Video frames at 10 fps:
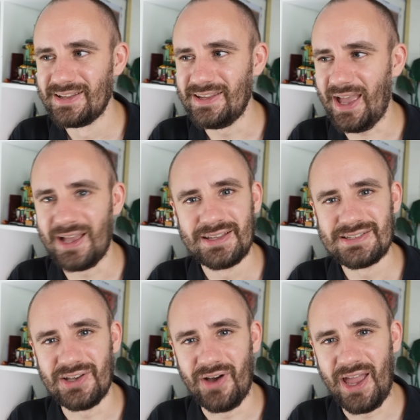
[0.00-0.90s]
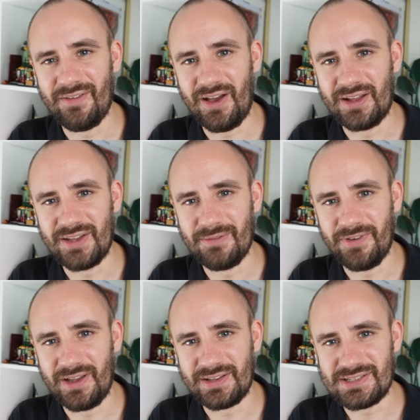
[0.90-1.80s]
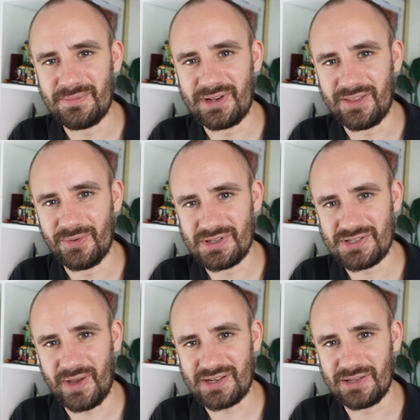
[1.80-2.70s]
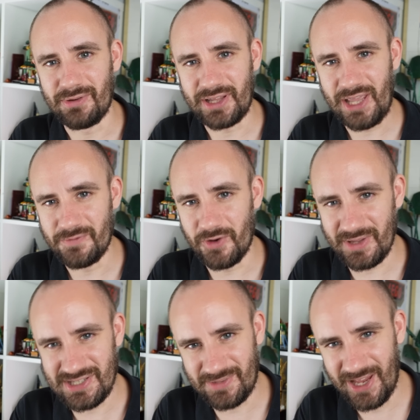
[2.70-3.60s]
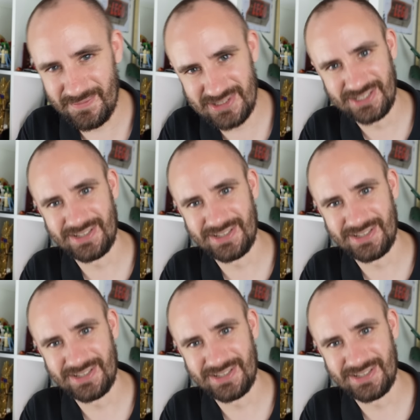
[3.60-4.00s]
Yeah, so I have a hard time finding somebody that wants to actually run a game for me sometimes.